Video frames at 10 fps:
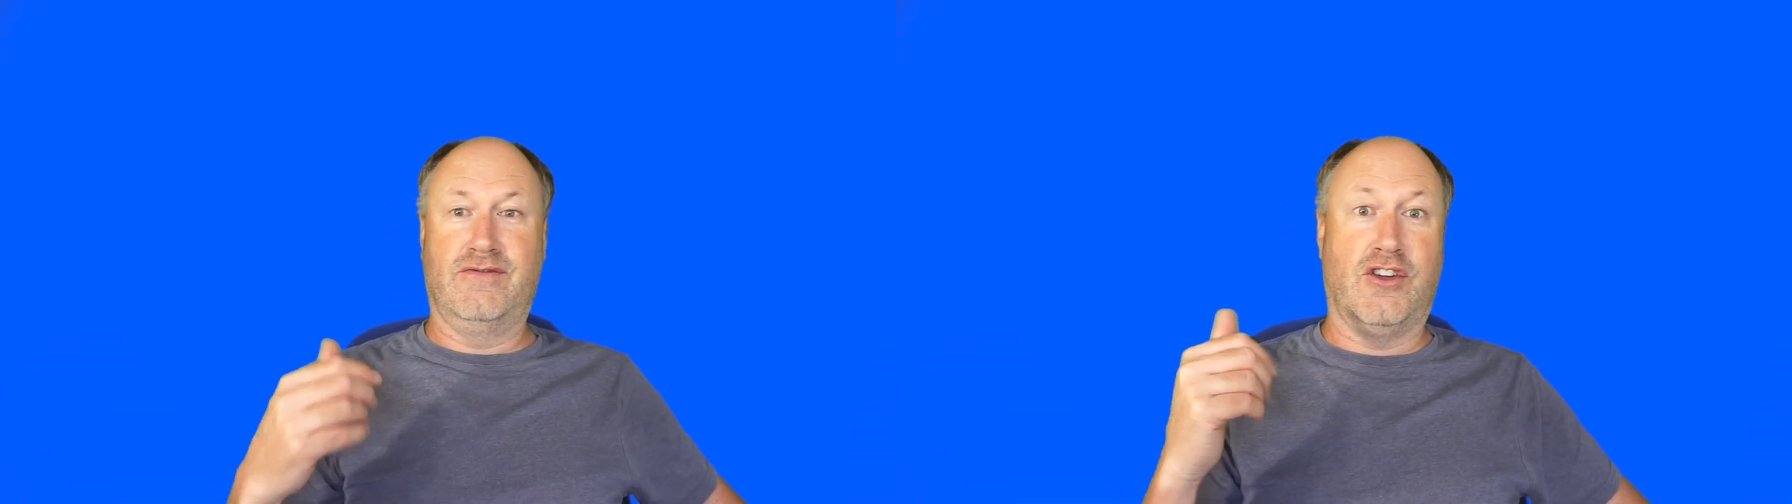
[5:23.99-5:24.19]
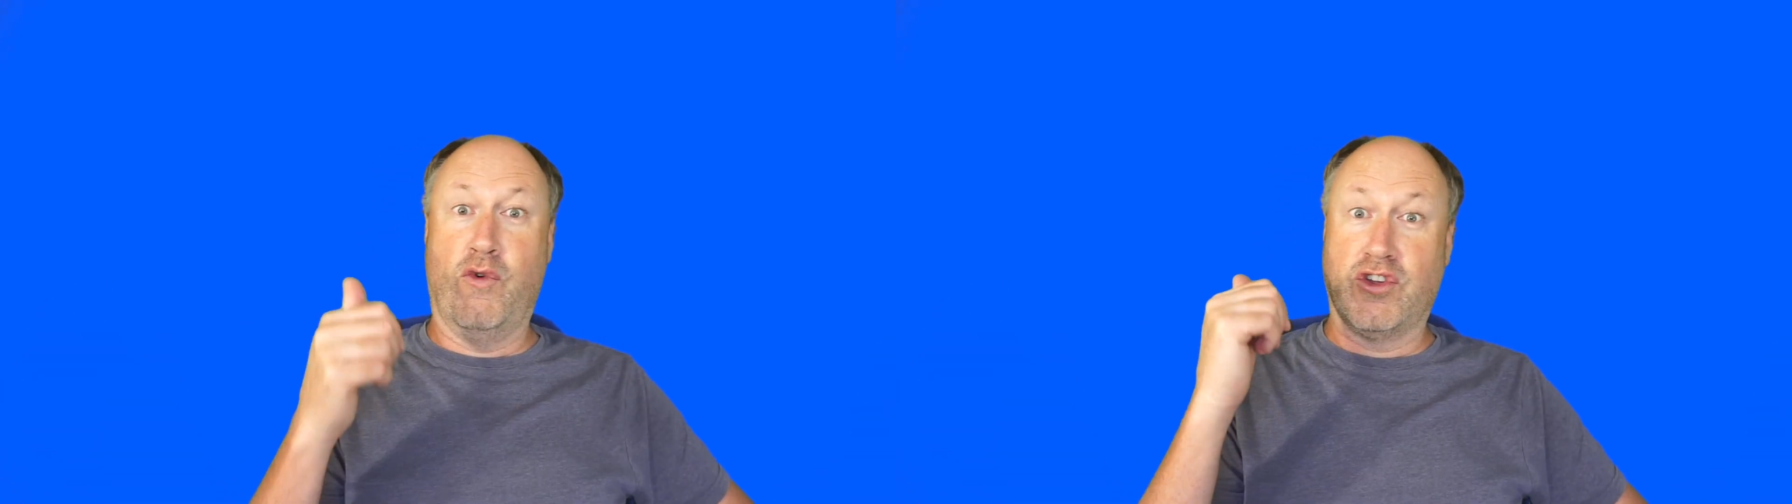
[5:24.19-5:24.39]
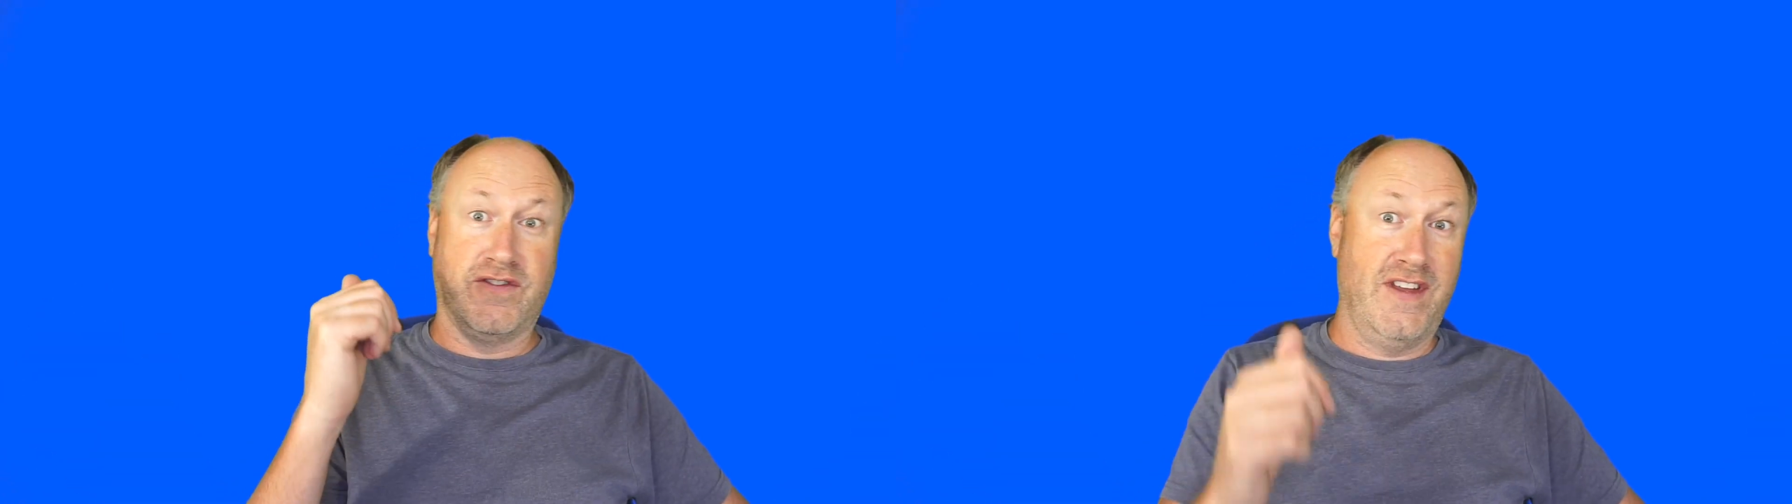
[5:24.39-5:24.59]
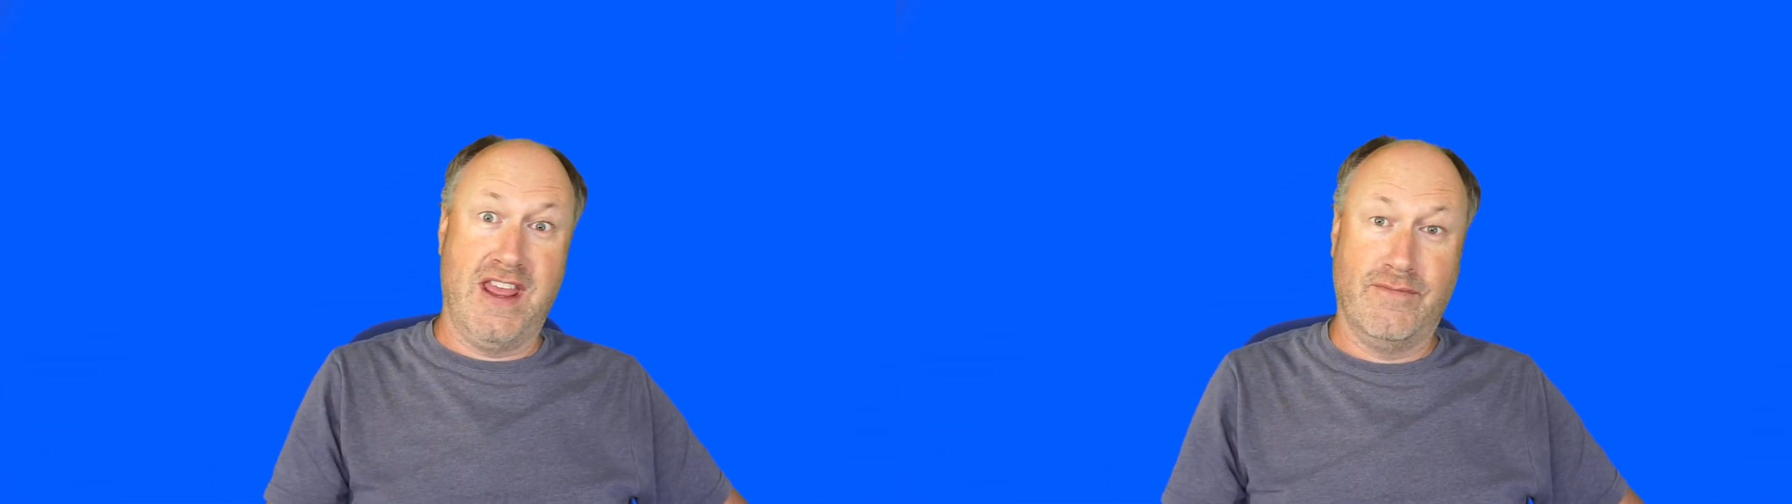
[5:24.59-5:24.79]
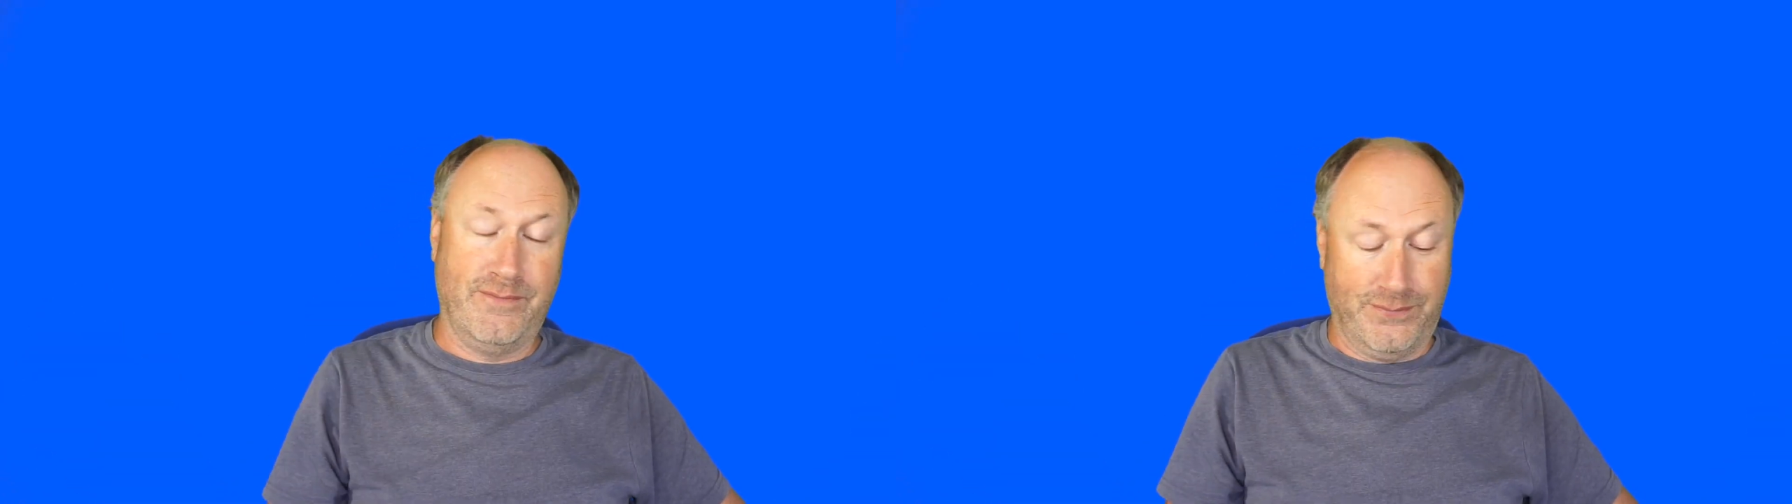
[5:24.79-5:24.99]
go watch the
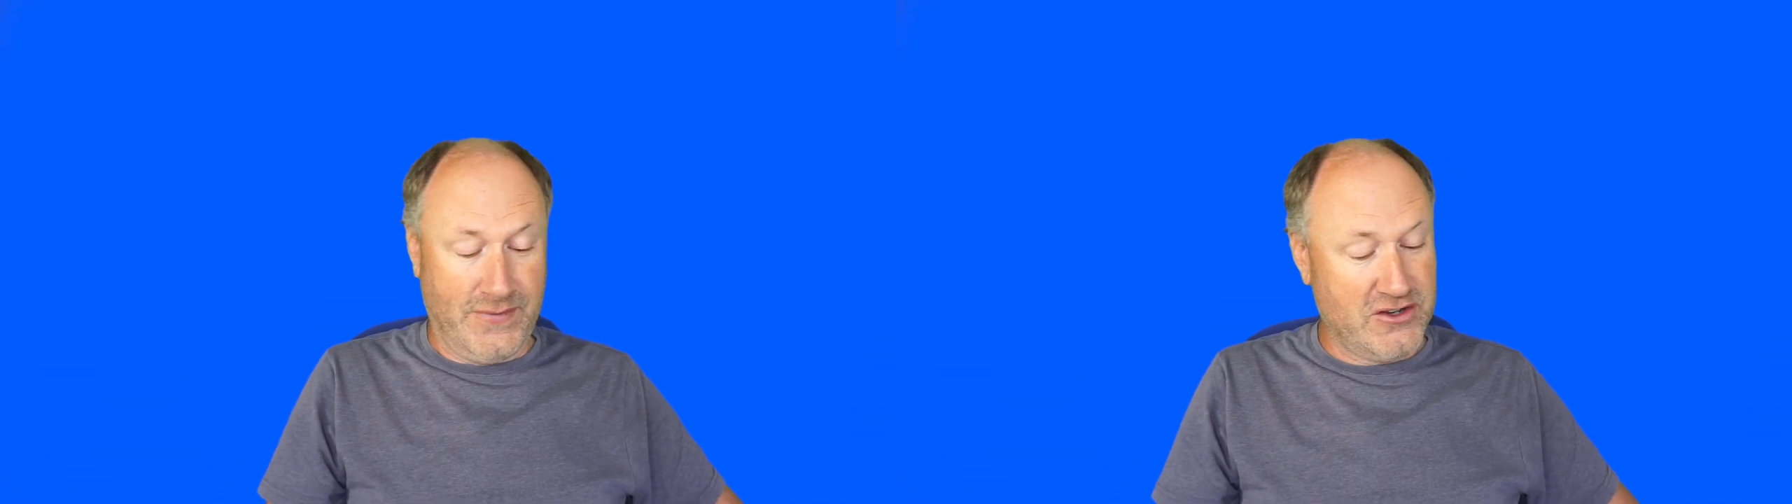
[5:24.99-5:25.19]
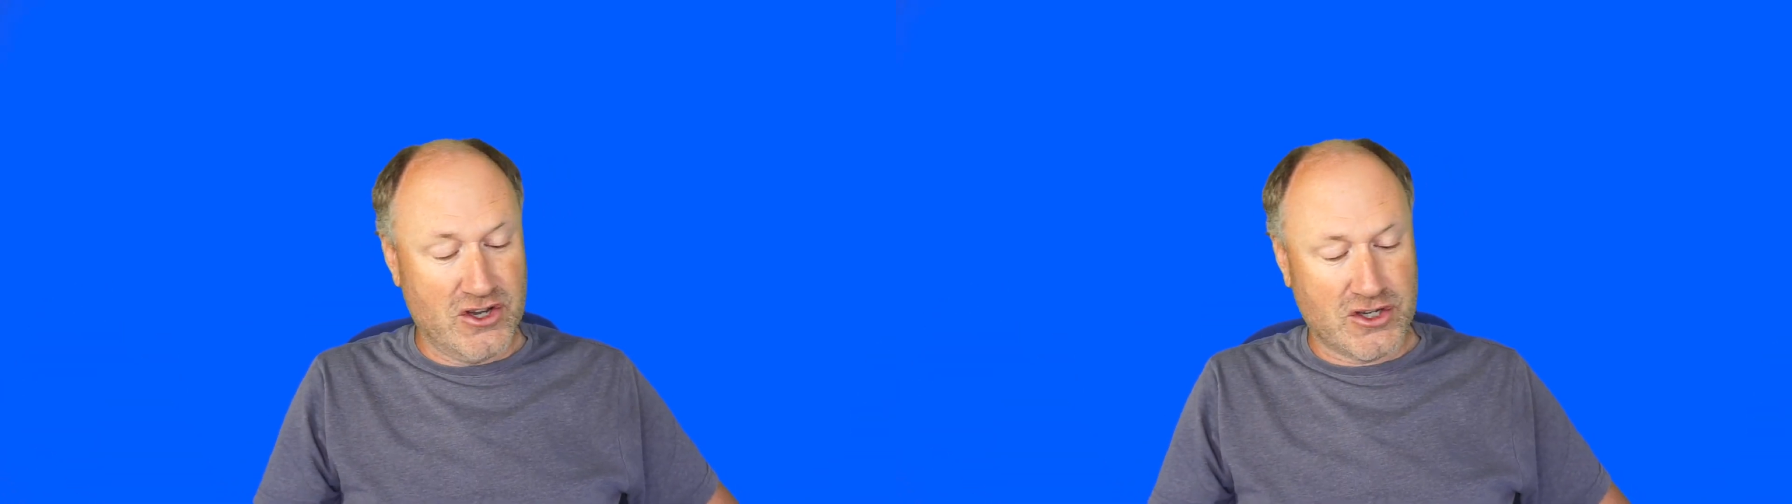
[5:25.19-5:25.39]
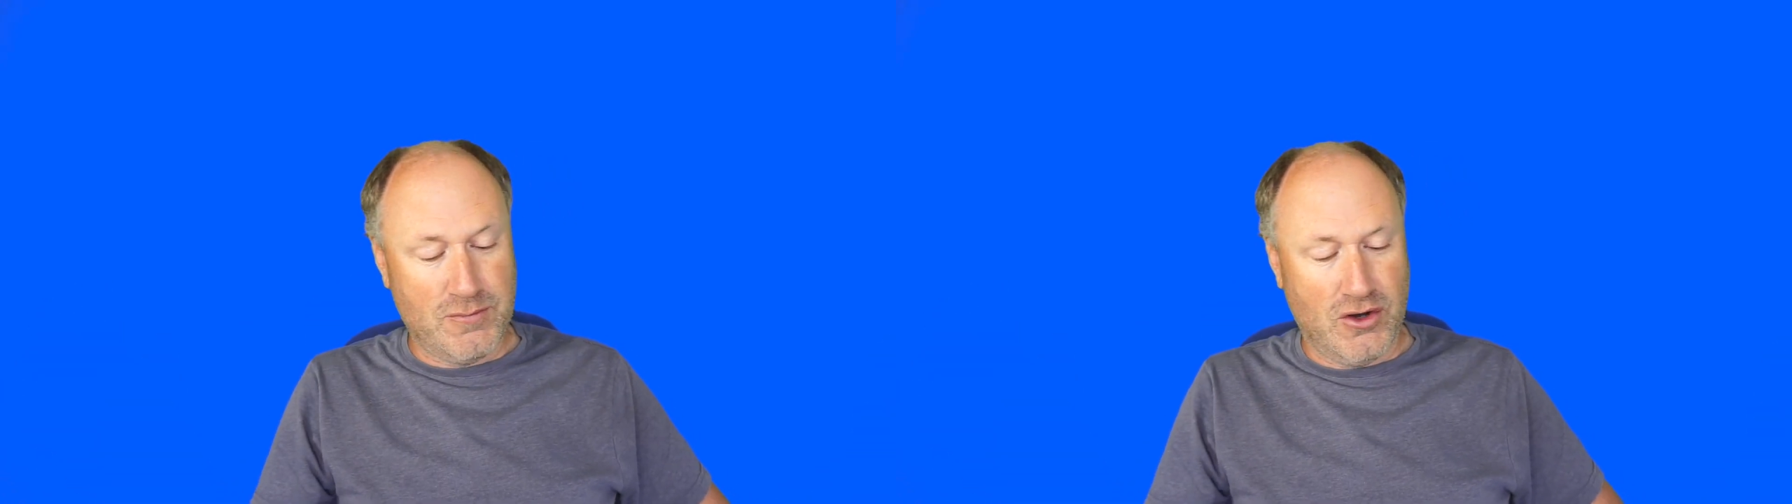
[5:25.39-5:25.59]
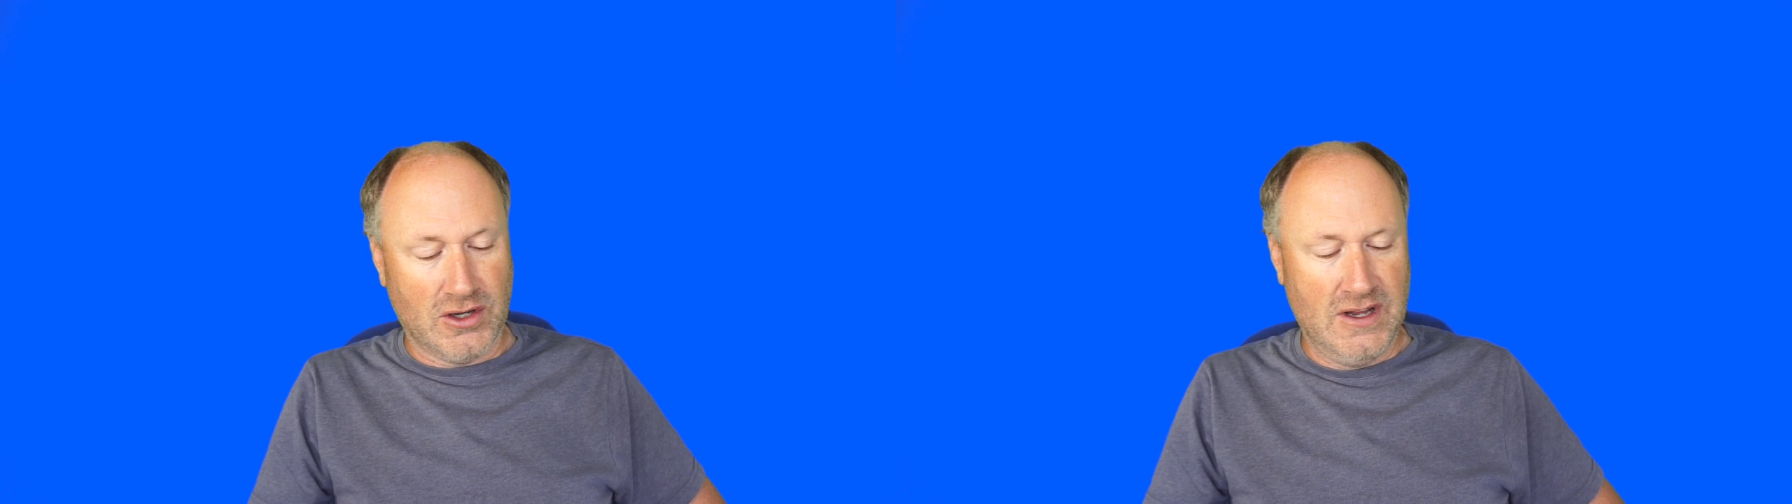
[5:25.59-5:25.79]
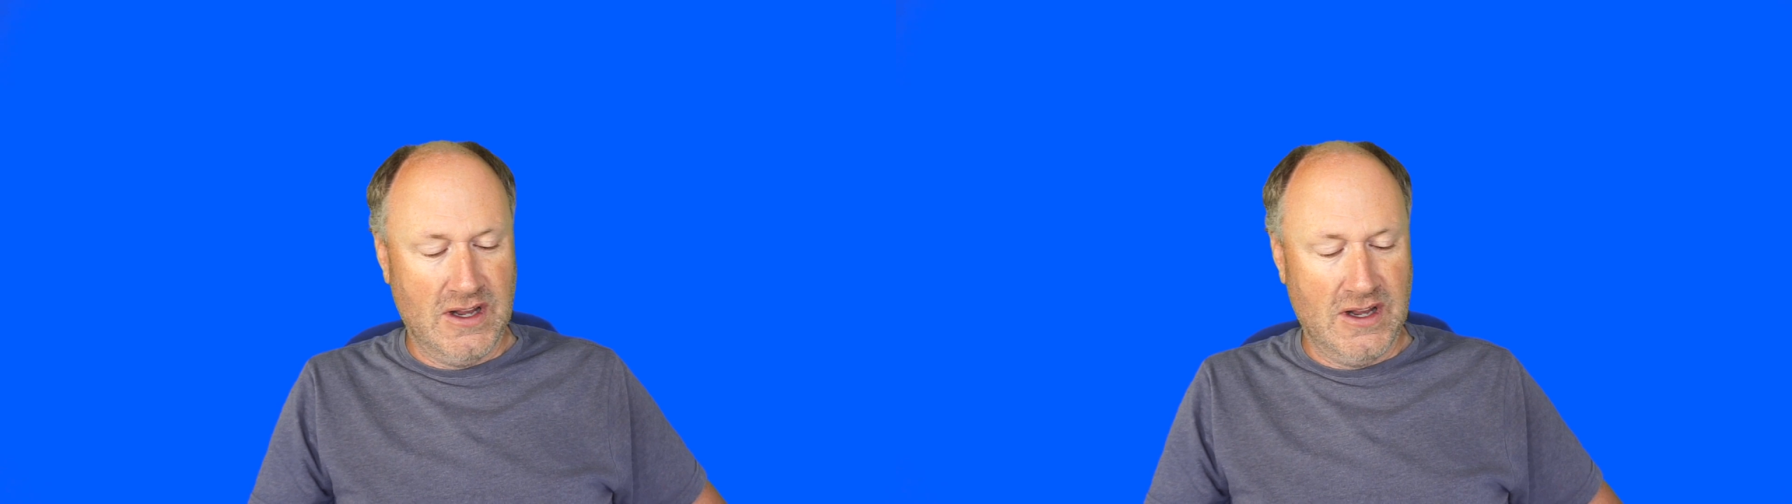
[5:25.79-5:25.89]
video. It's not small.